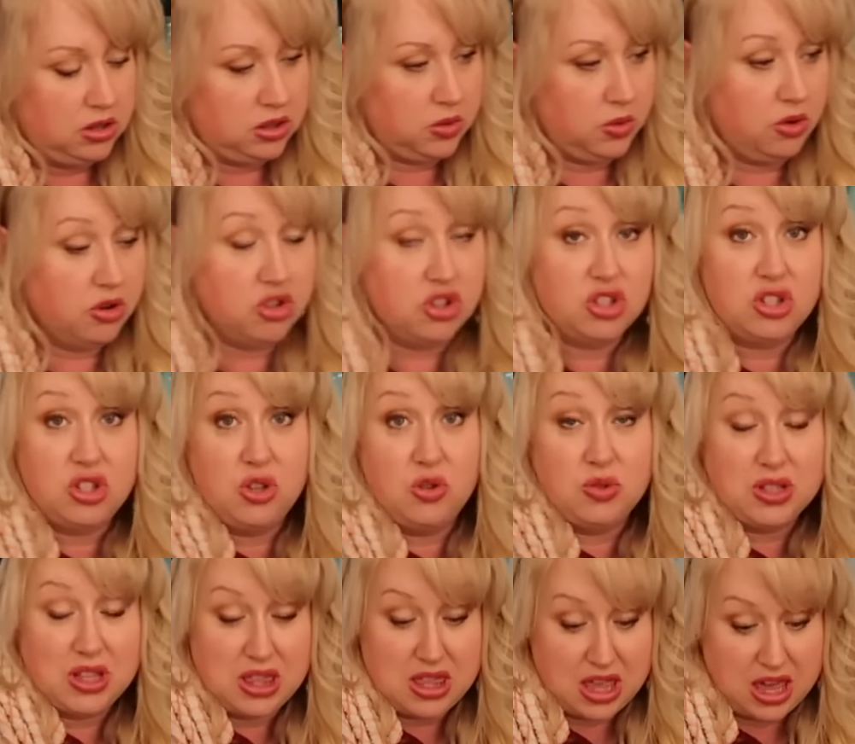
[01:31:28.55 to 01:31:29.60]
So we were just
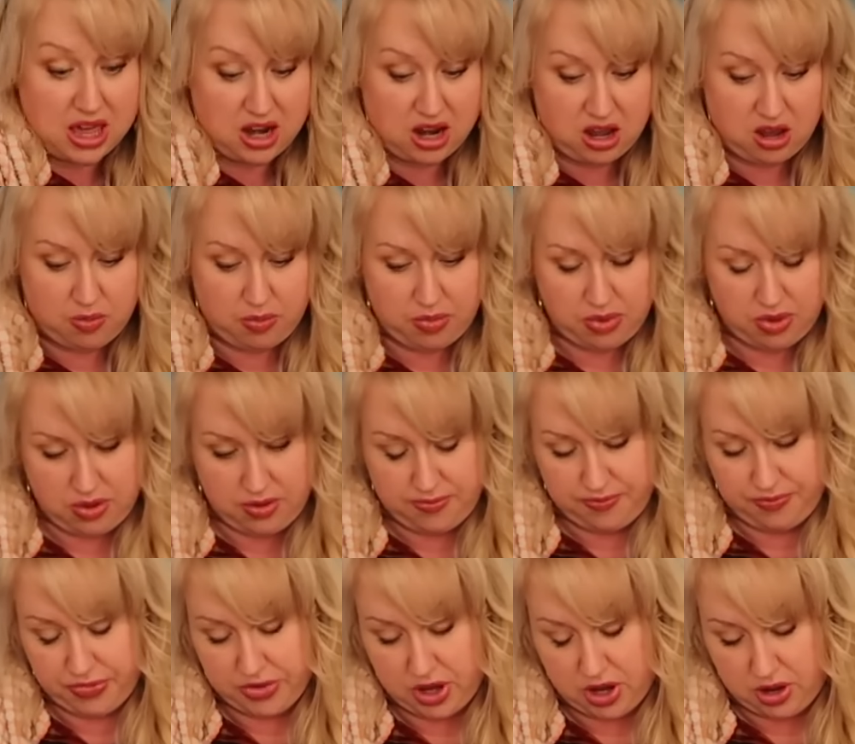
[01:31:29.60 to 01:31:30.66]
using that up
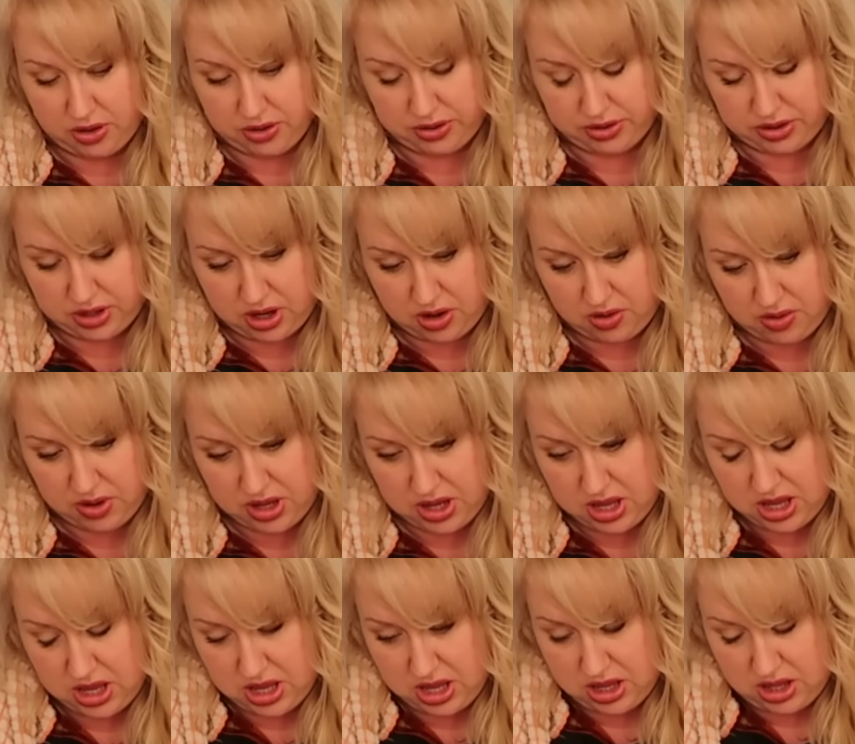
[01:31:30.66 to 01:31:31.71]
also.
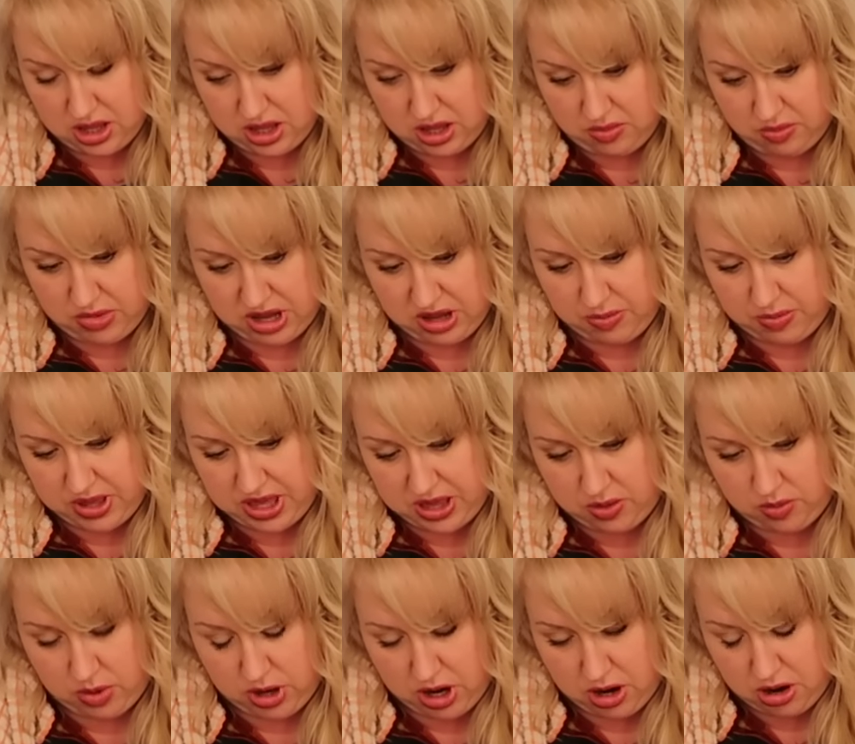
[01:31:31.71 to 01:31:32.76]
That might
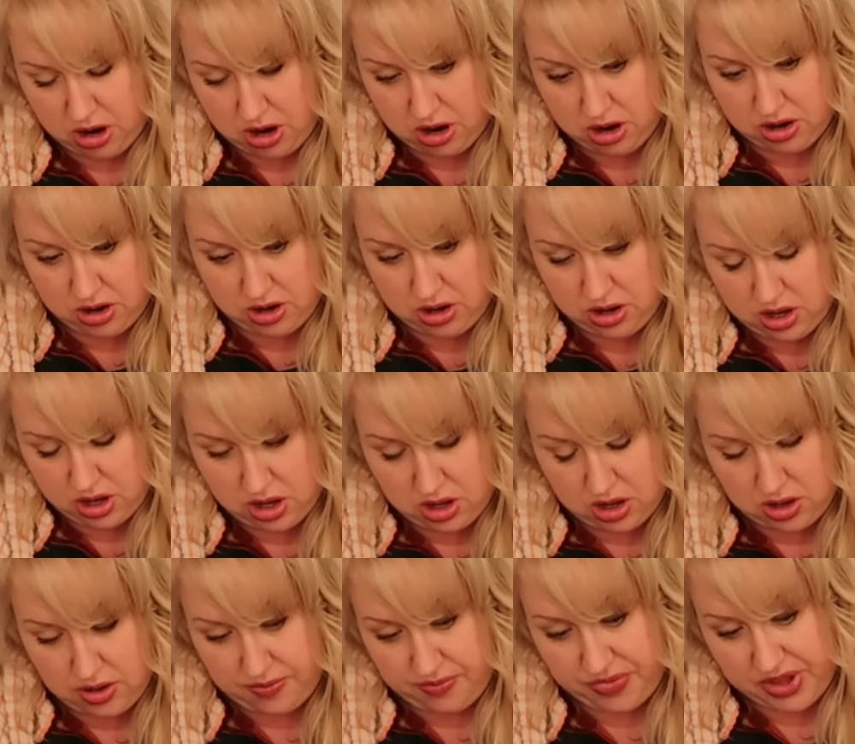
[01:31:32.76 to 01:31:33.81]
be where our
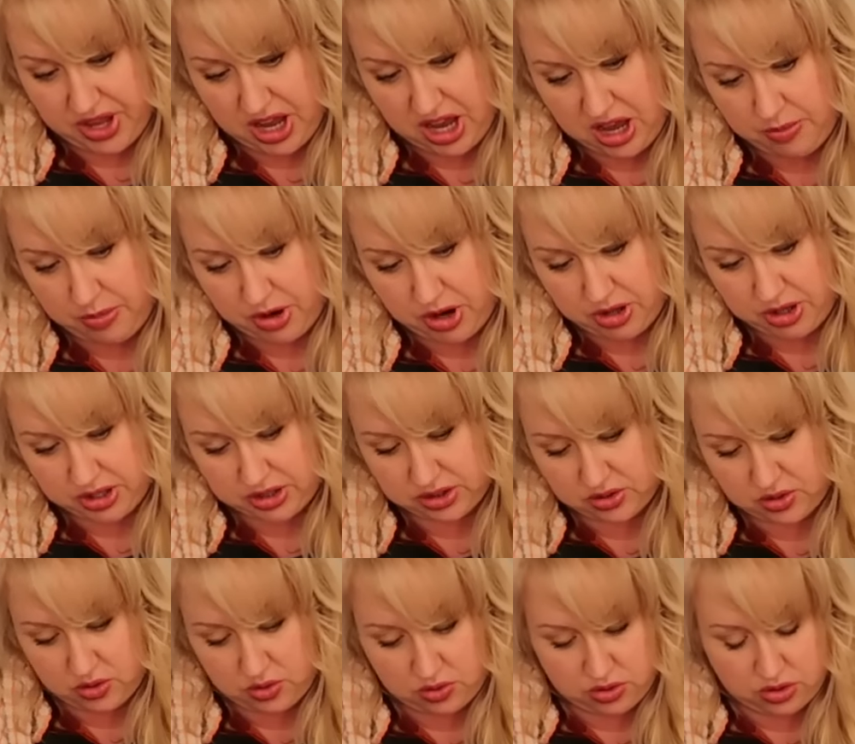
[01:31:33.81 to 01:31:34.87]
eyeball and
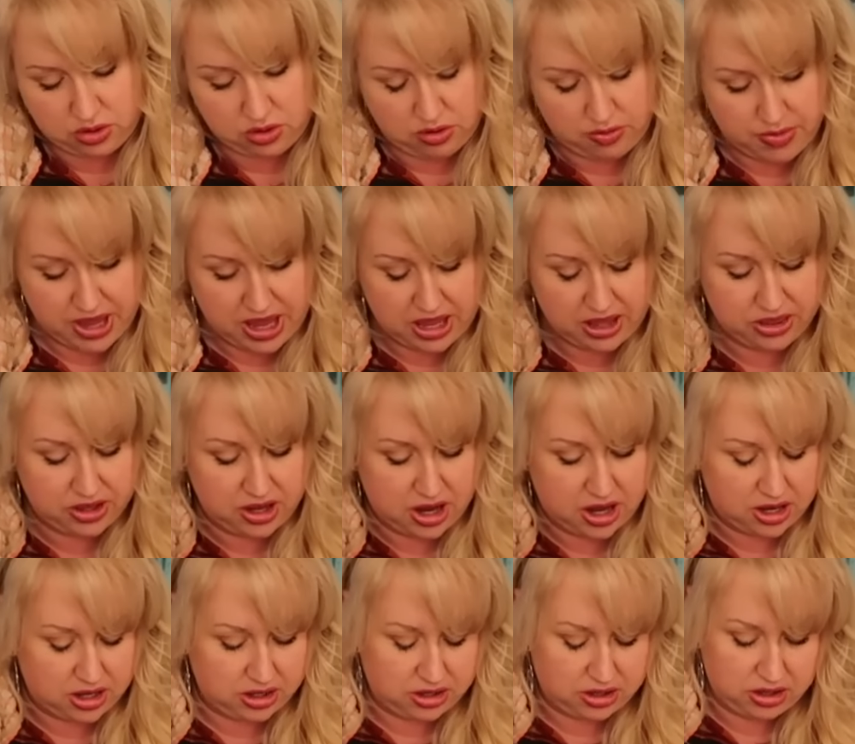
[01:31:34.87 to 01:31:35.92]
school noodle math
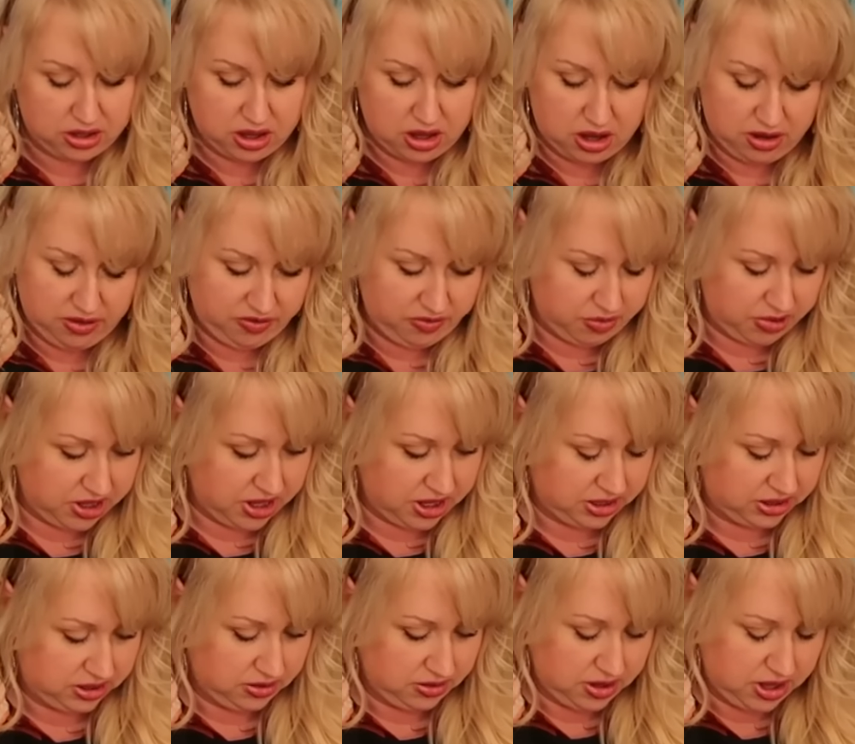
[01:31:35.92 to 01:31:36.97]
got a little off, but
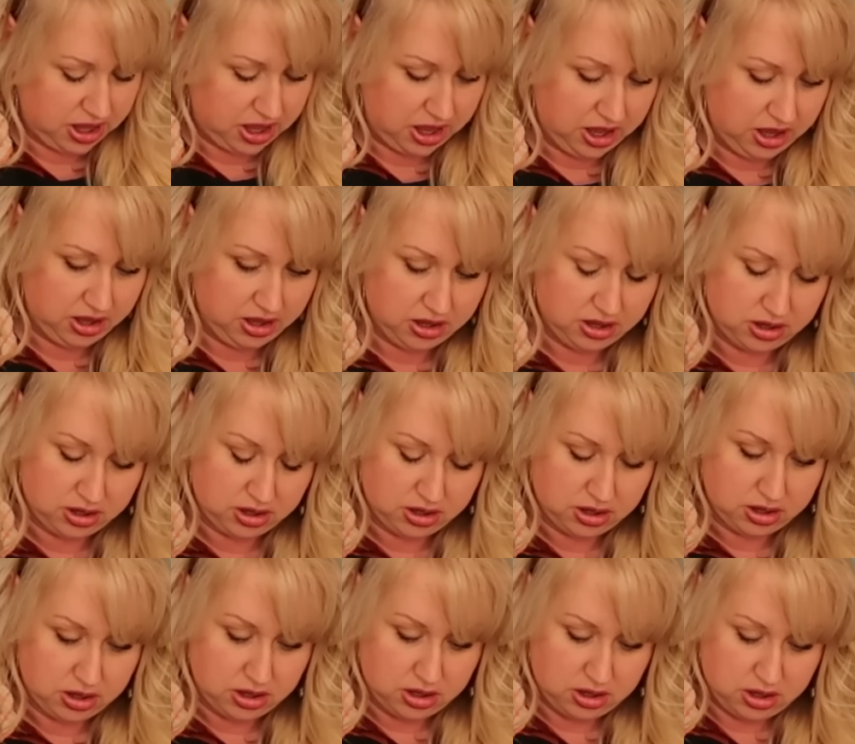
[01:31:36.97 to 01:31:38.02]
that's okay.
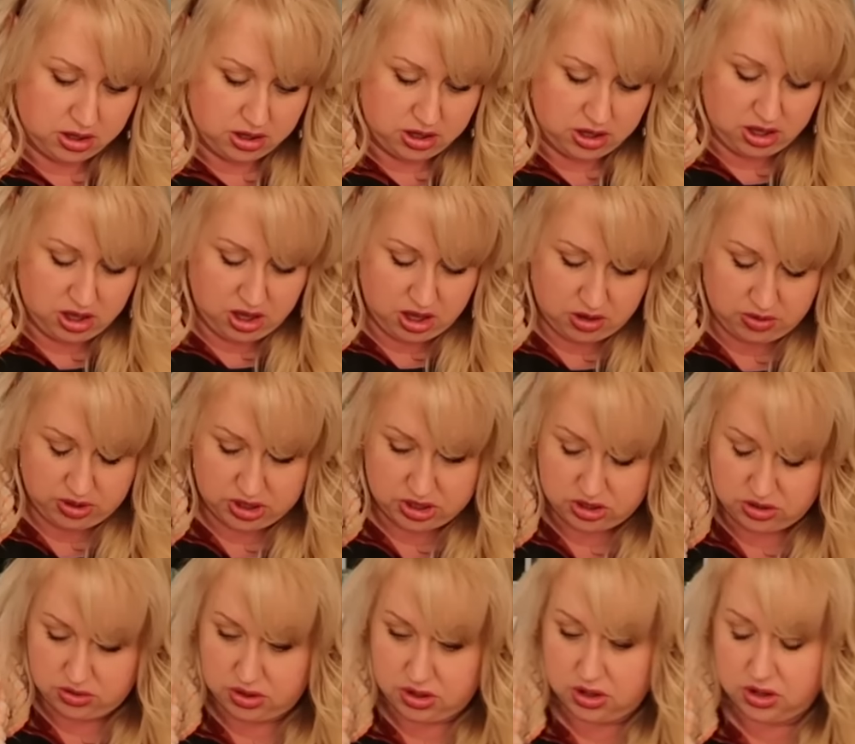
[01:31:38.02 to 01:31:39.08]
Yeah, we can
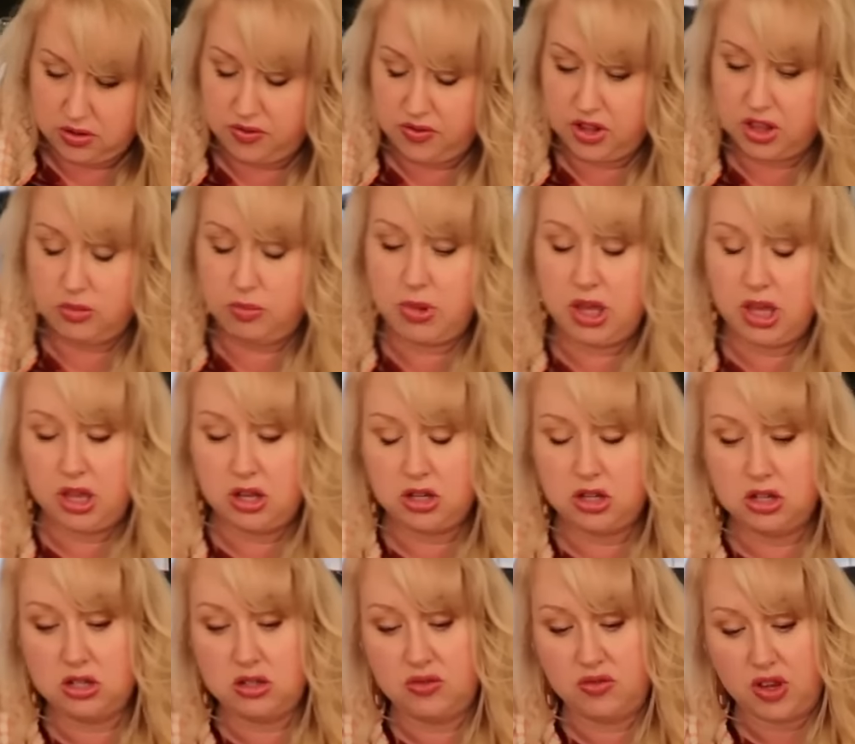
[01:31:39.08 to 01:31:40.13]
do a fifth band
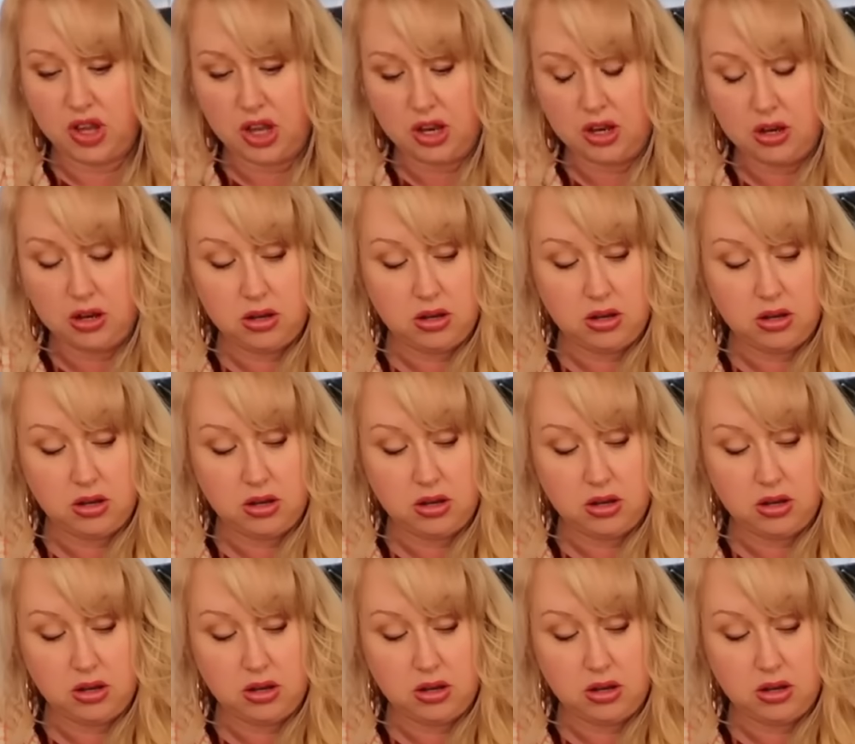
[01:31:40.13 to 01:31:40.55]
just fine.